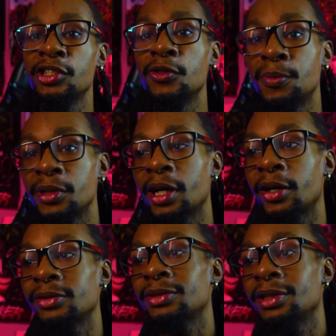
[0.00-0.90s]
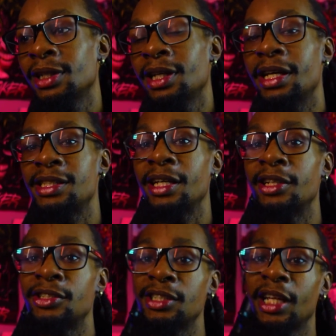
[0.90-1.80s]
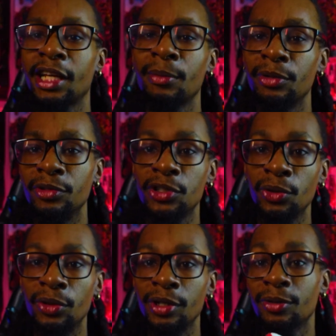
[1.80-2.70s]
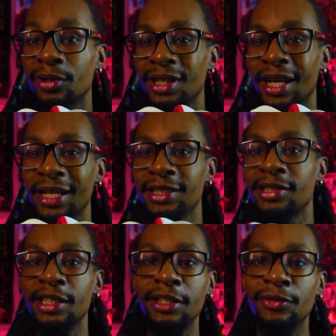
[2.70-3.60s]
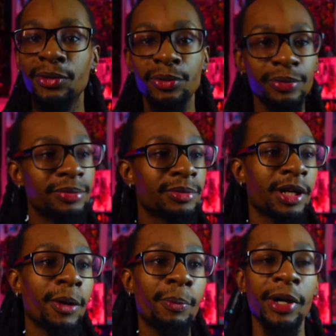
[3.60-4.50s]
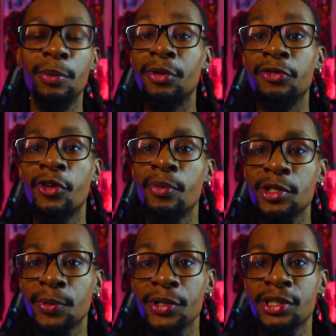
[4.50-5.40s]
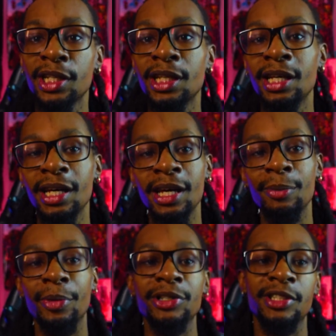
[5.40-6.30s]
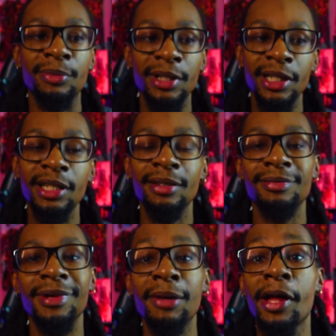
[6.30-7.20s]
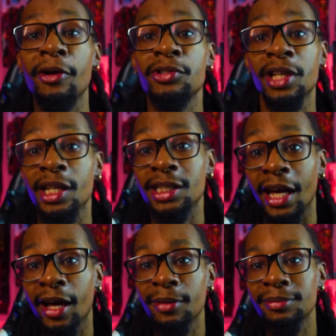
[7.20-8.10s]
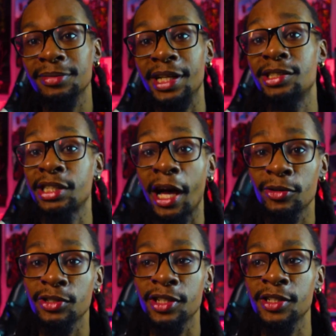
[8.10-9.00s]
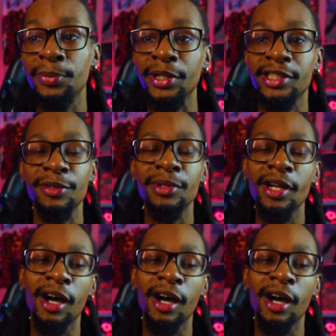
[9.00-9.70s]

you put out is the energy that can be restored and whatnot to give you a better performance per se. But to me, I'm not gonna say that's cap. It sounds good, but to me,